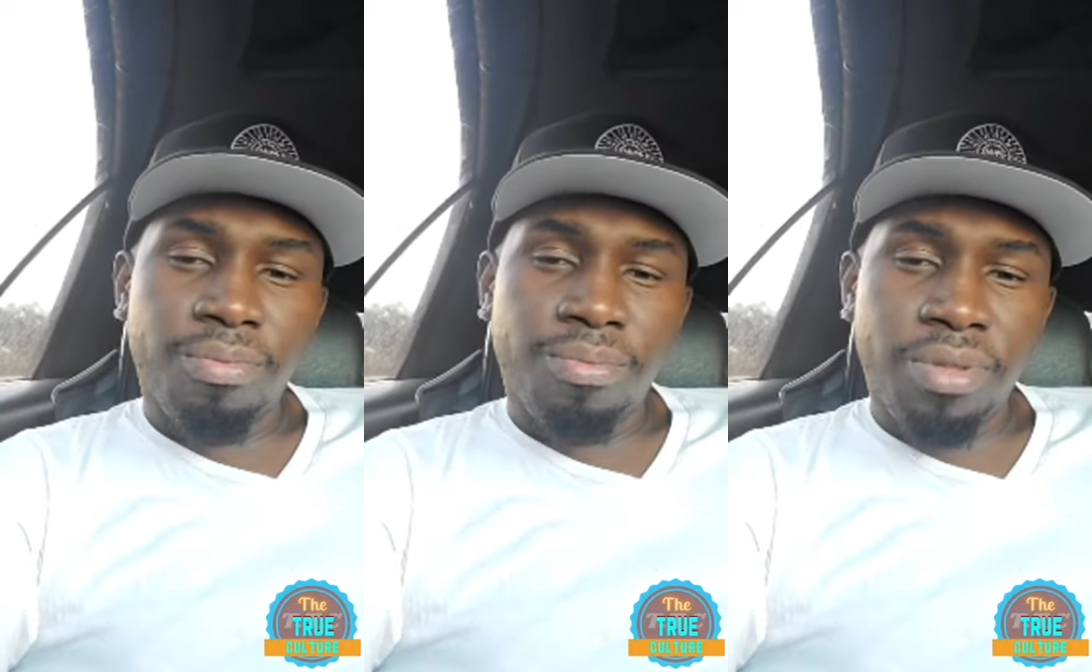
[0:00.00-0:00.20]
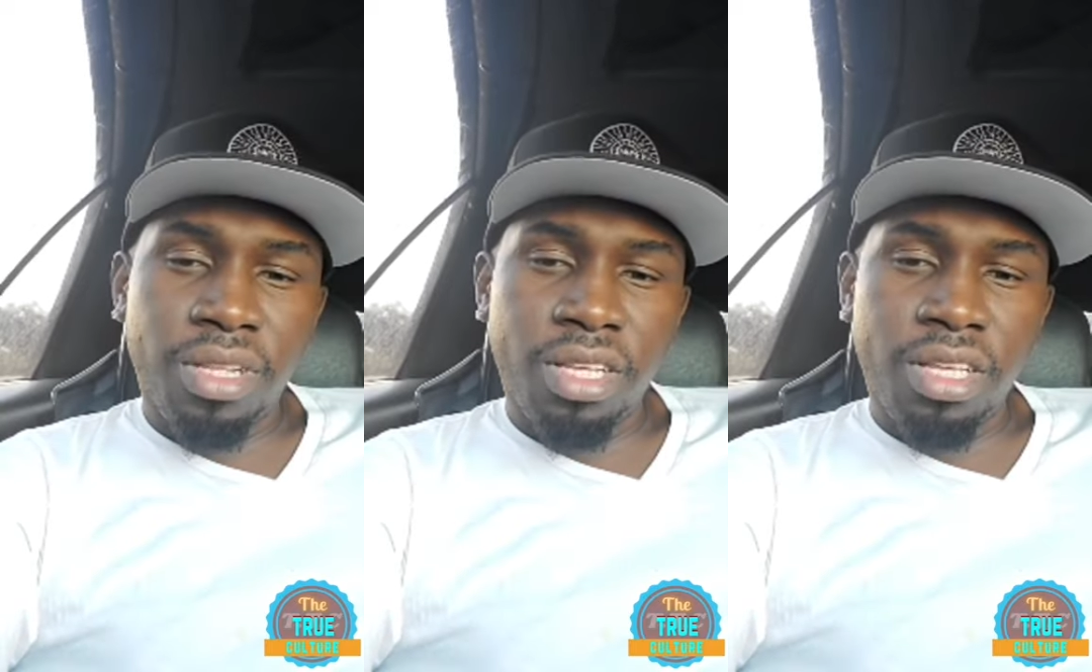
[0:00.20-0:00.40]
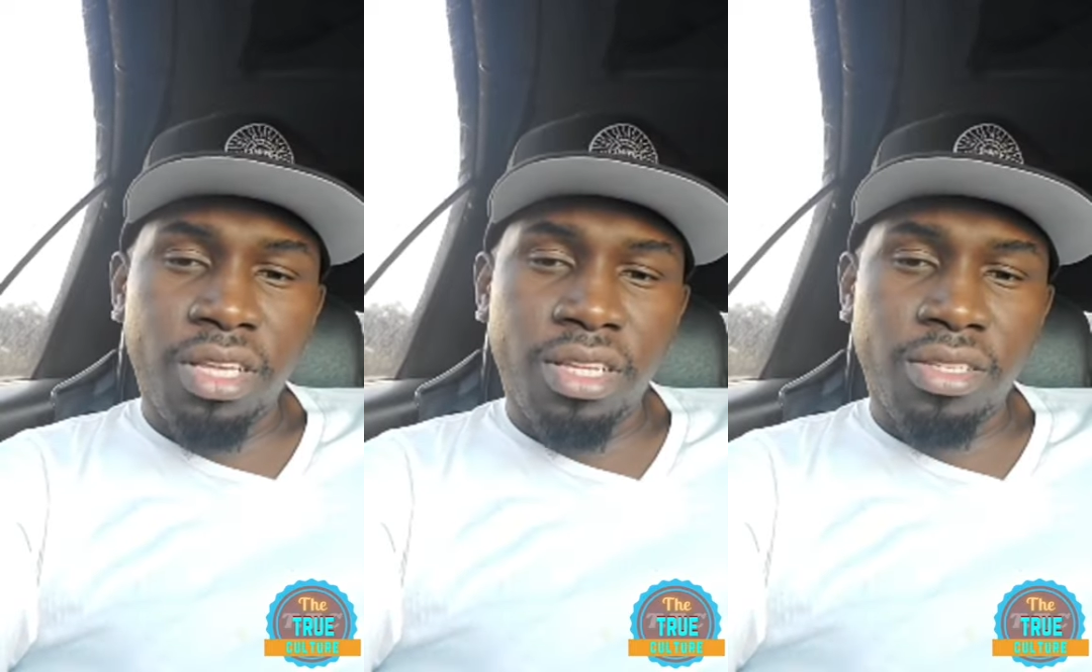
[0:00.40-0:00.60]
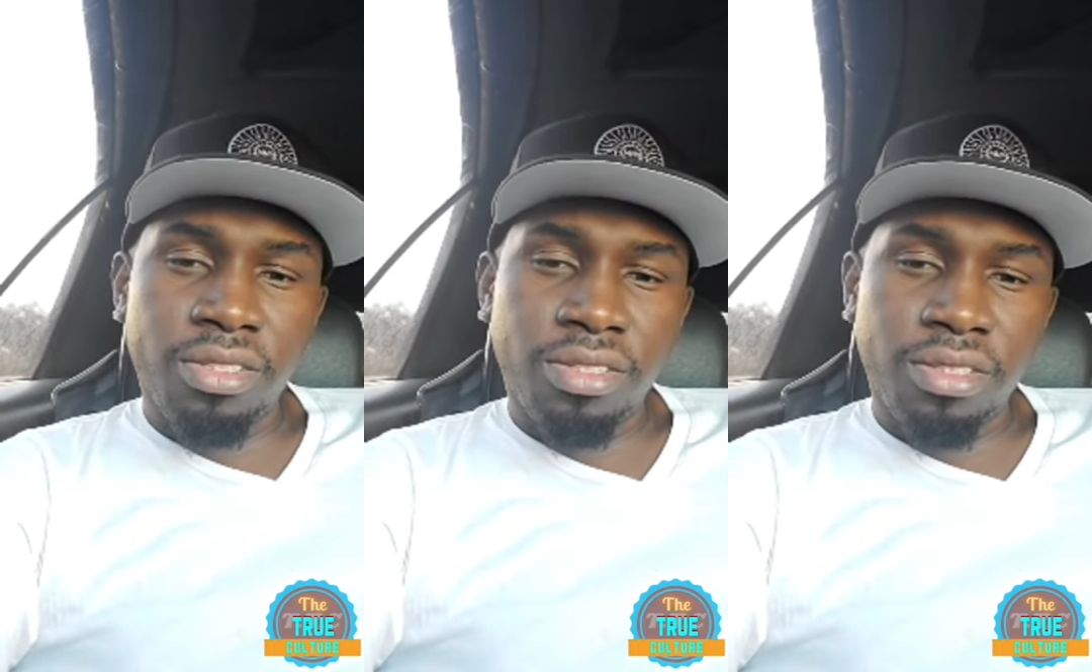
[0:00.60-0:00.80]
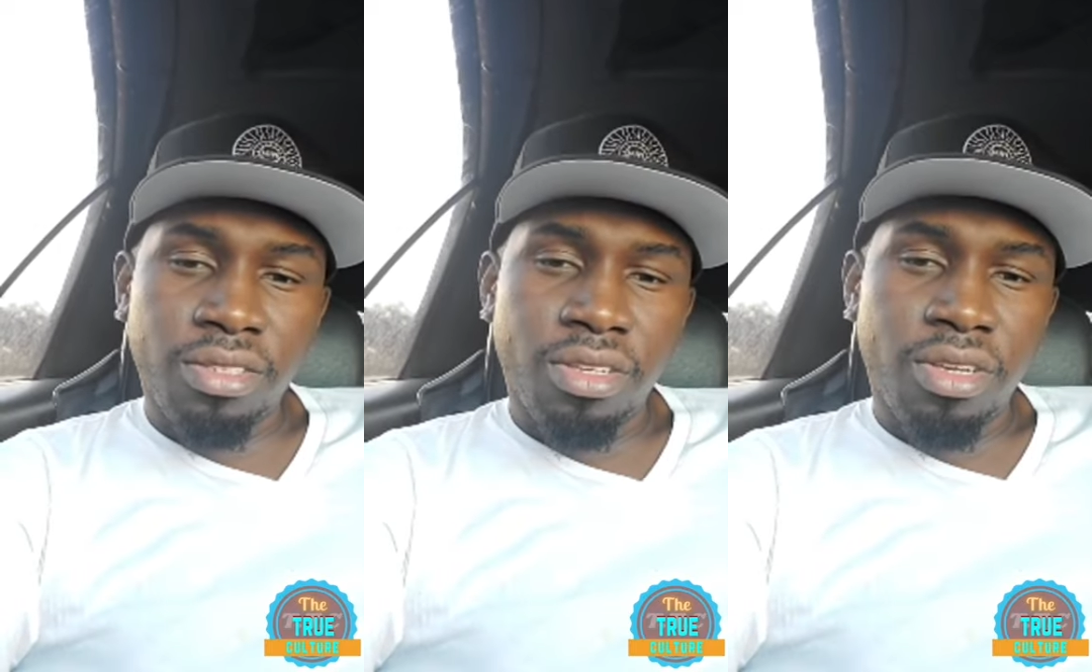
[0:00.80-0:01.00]

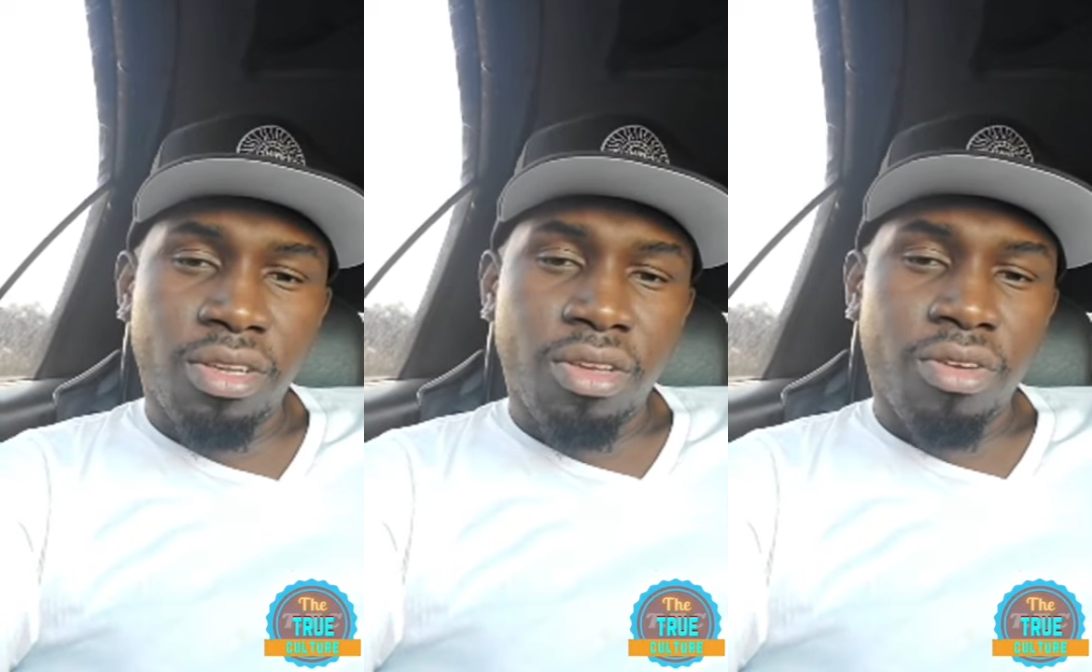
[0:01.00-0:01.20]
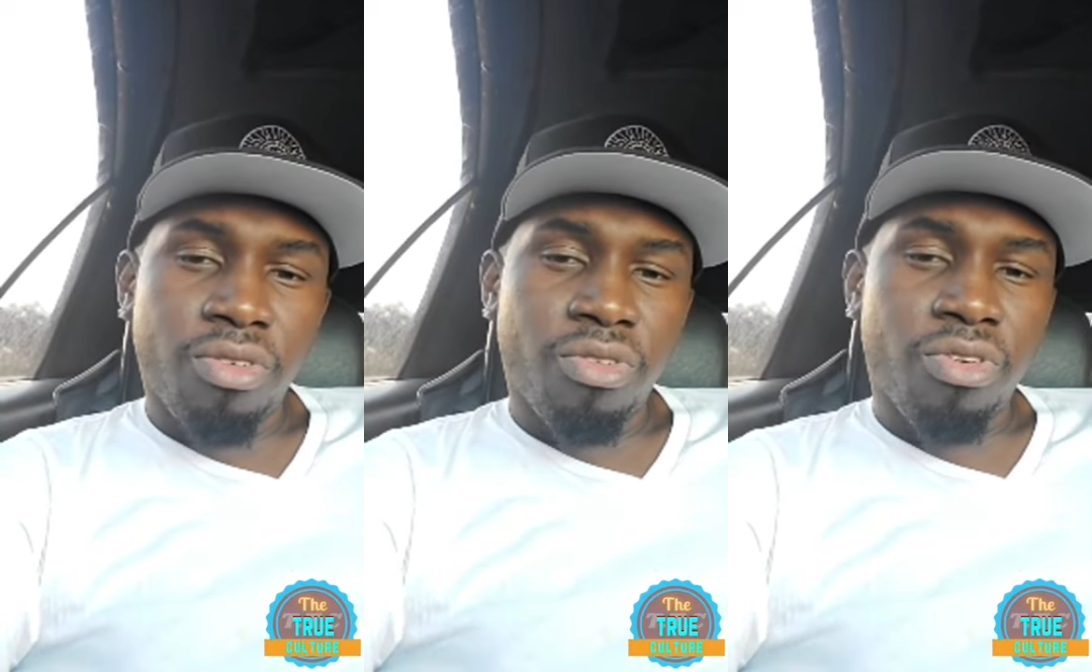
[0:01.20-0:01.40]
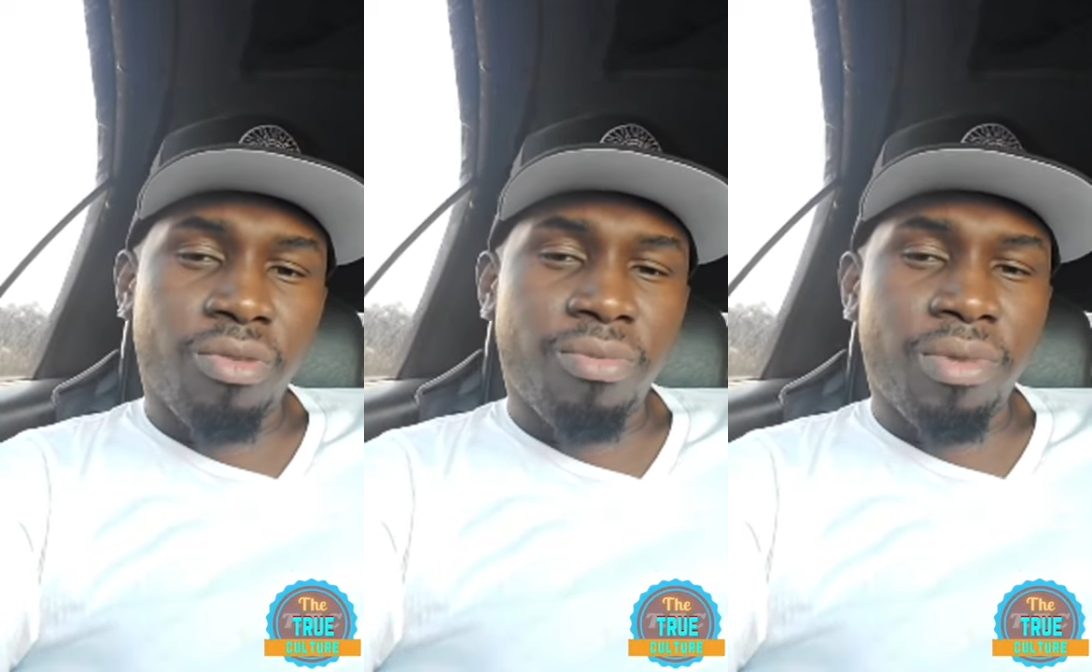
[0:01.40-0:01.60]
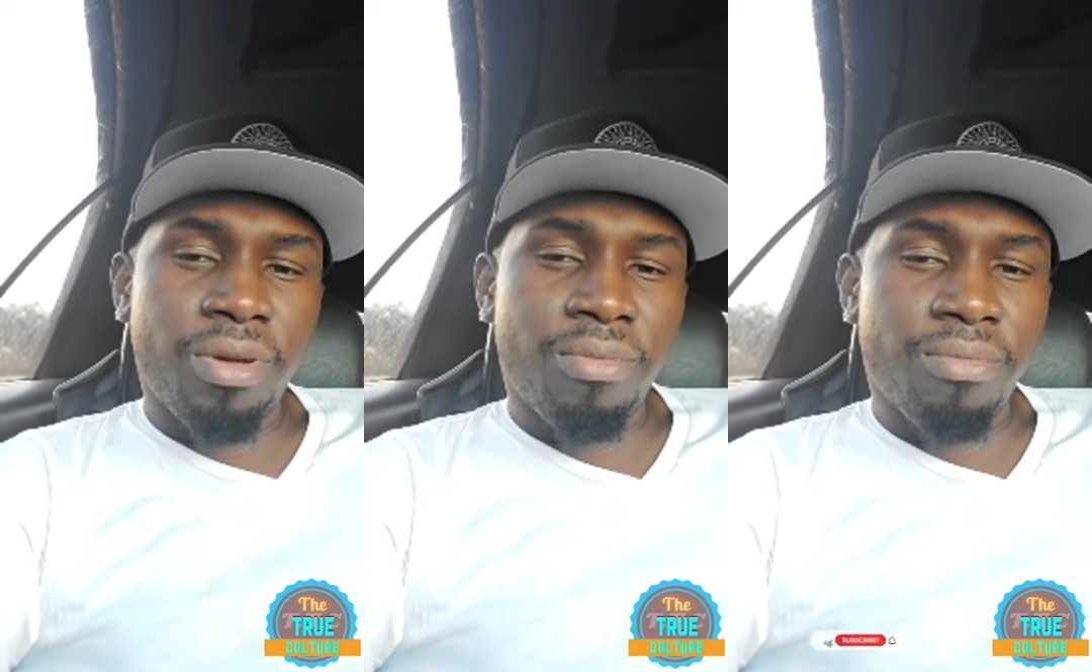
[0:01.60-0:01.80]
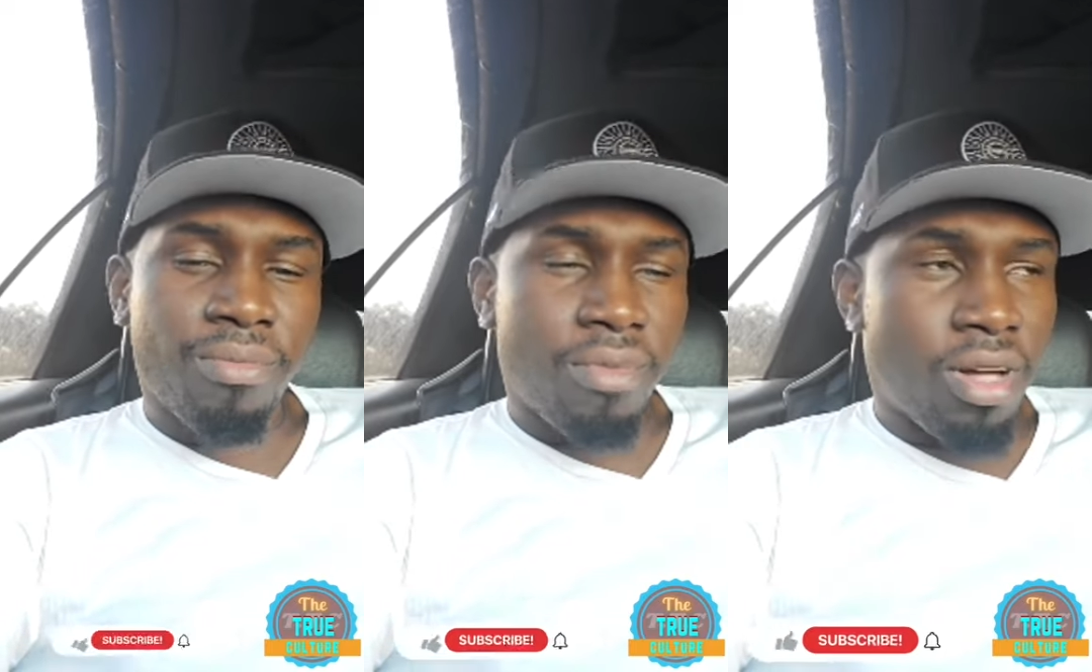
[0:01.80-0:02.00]
please
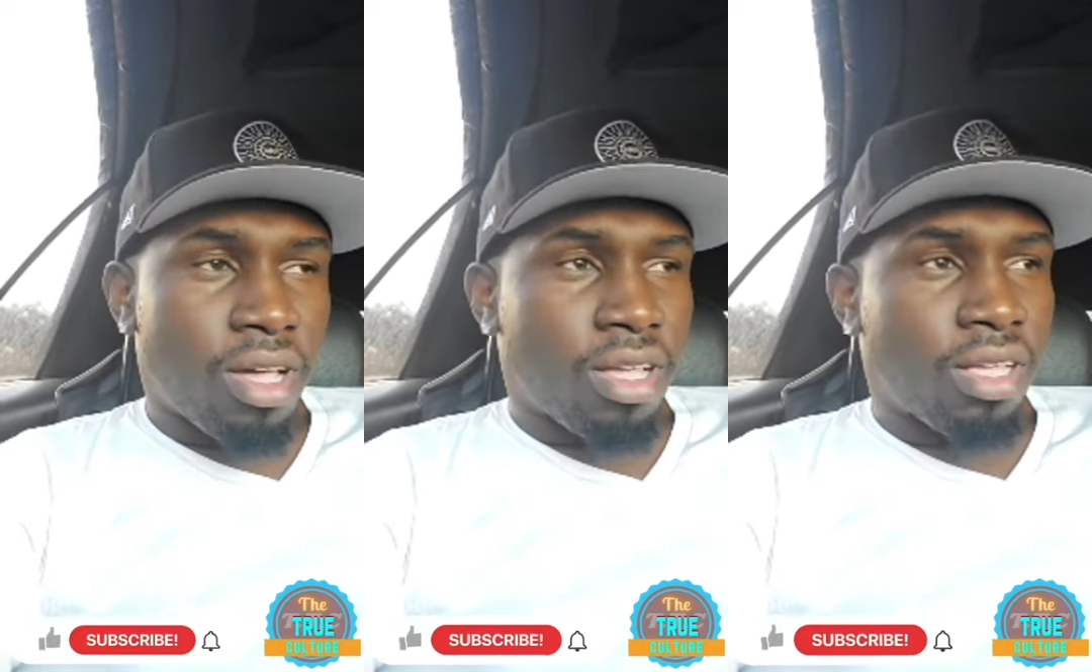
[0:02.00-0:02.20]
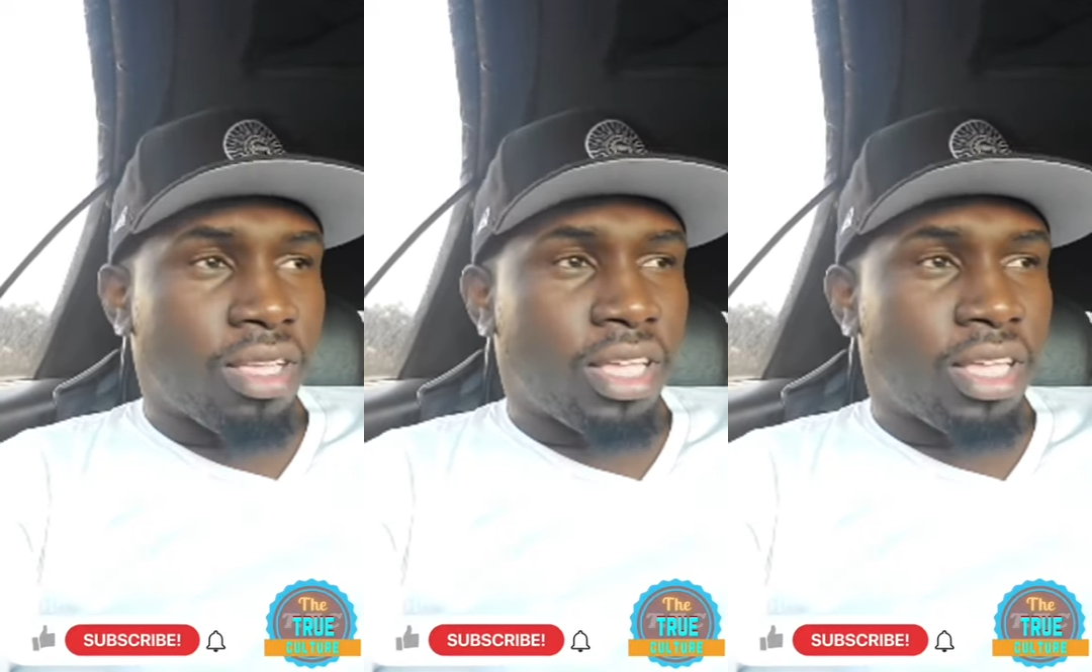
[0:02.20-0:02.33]
remember,